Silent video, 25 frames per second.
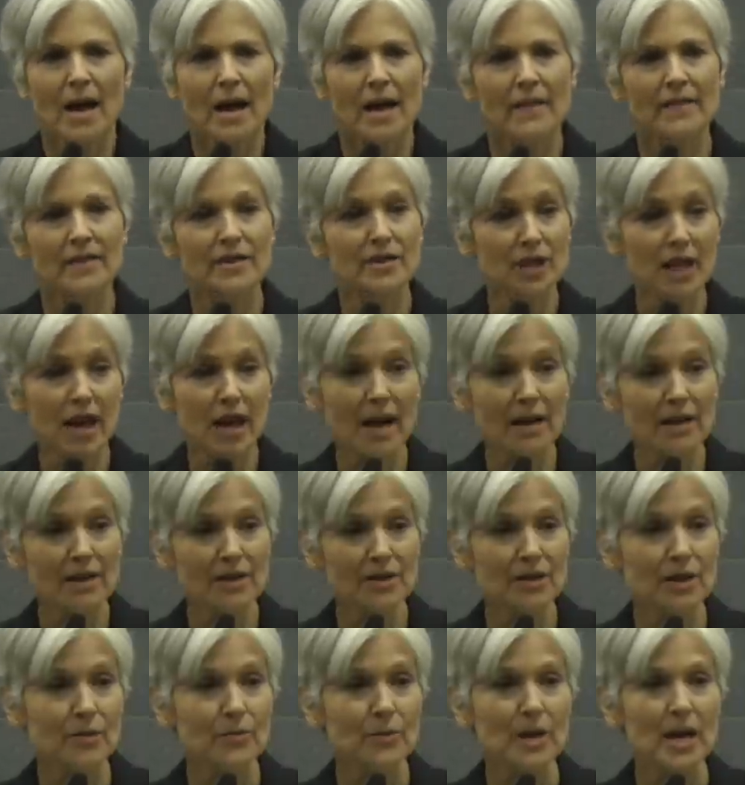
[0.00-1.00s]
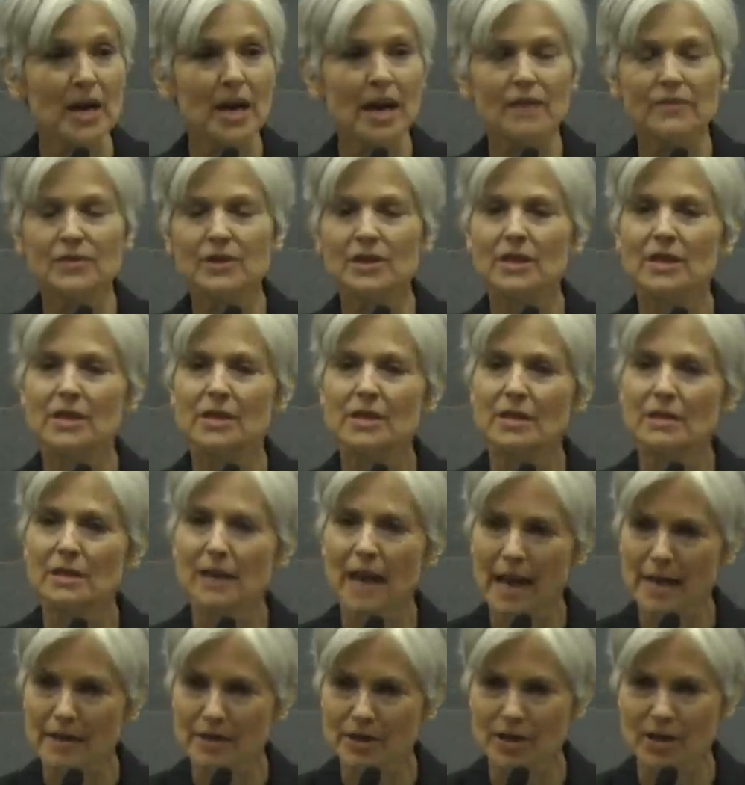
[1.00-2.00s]
and the challenge that we have in this
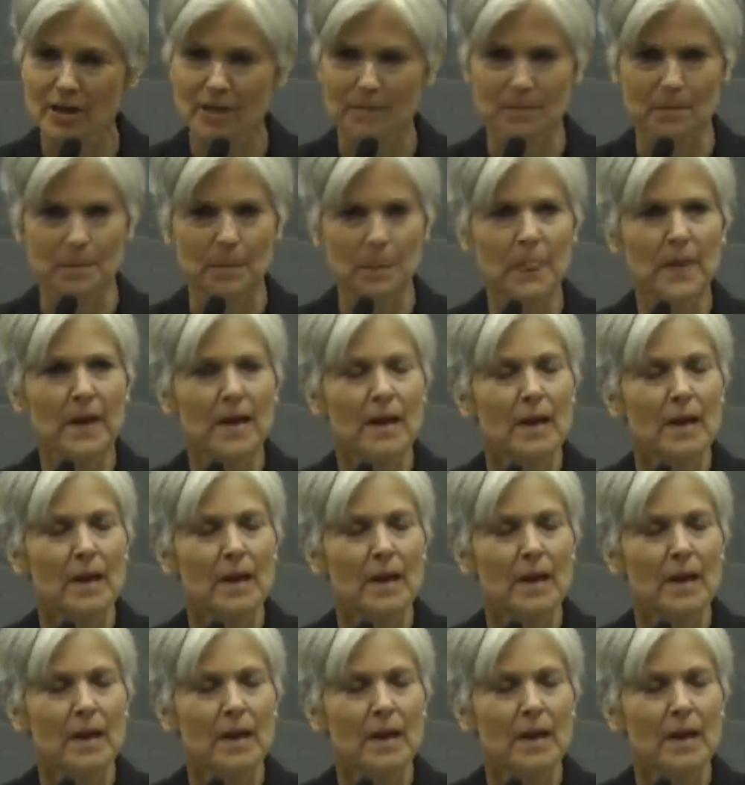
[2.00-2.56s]
election